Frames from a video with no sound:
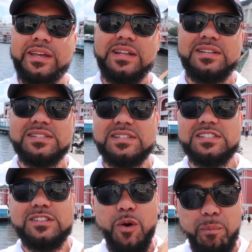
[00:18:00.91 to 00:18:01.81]
in
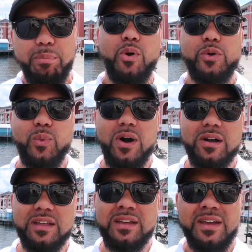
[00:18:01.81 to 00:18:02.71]
Disney's
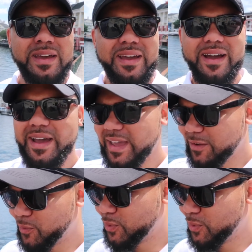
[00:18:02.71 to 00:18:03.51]
Boardwalk. I